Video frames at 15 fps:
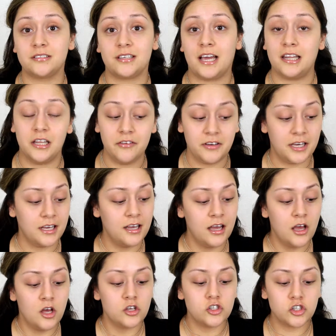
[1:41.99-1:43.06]
I love it.
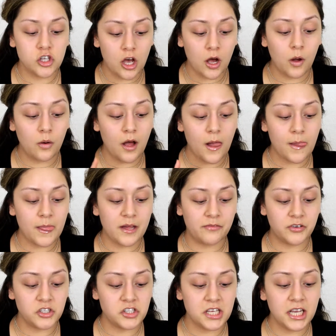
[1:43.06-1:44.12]
So the
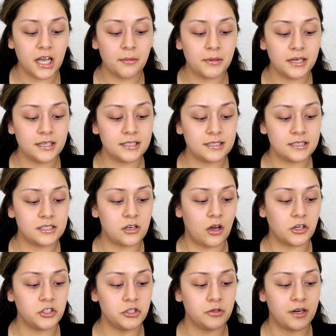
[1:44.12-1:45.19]
first thing I'm going to talk
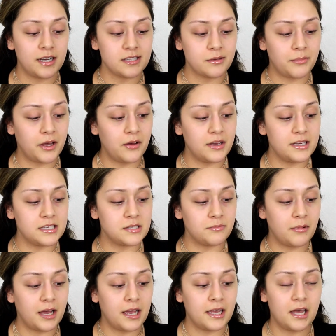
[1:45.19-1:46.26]
to you guys about is
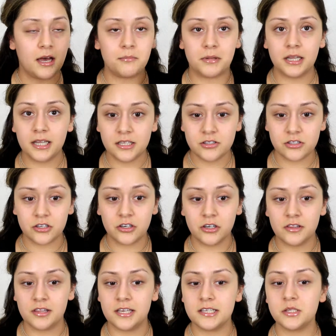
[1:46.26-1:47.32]
my cleanser.
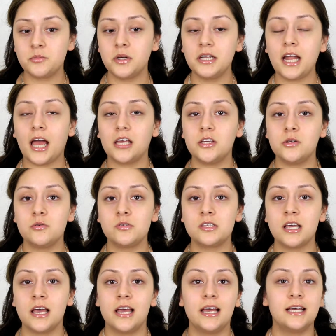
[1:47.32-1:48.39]
This one I use
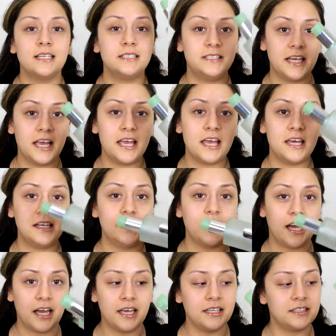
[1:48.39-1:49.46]
day and
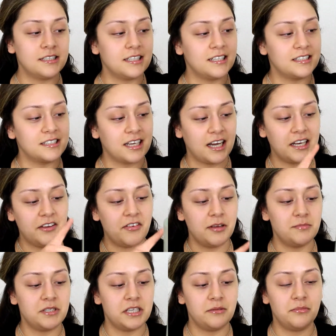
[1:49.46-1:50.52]
night. It's kind of
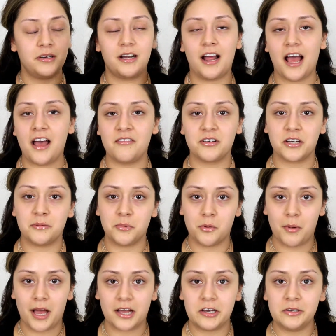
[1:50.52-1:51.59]
empty, but I have a couple
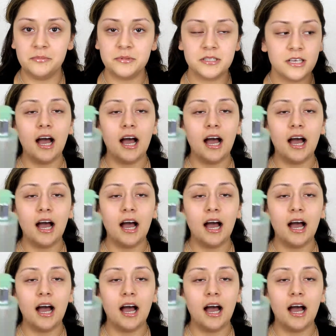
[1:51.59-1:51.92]
backups.